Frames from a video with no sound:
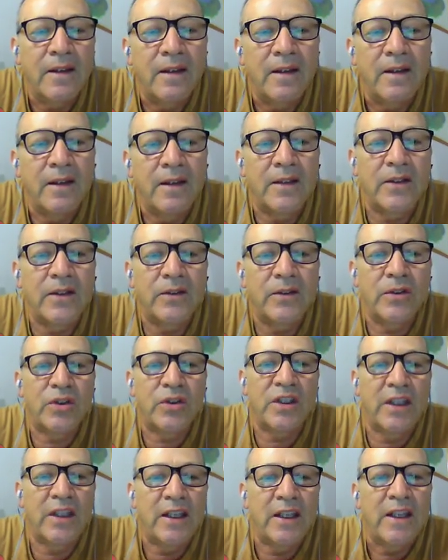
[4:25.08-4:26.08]
Let's go to
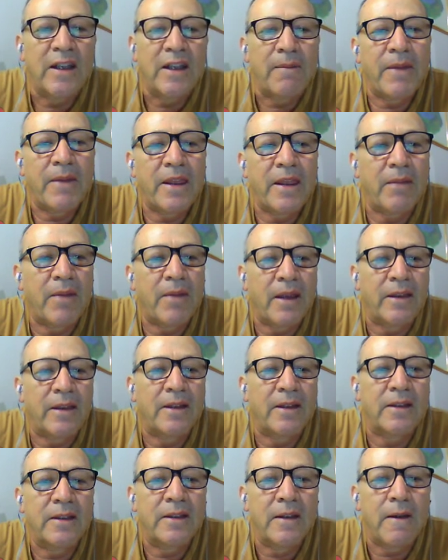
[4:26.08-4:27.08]
see
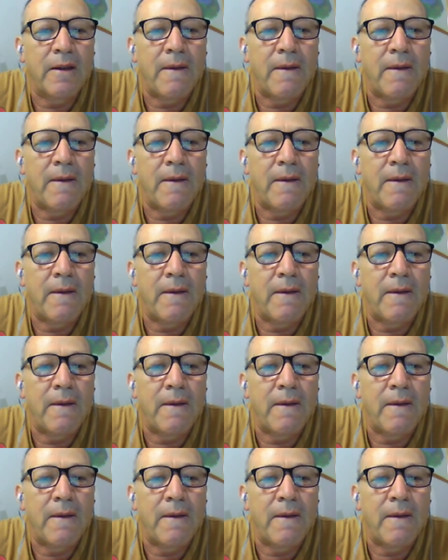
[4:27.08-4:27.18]
mathematics.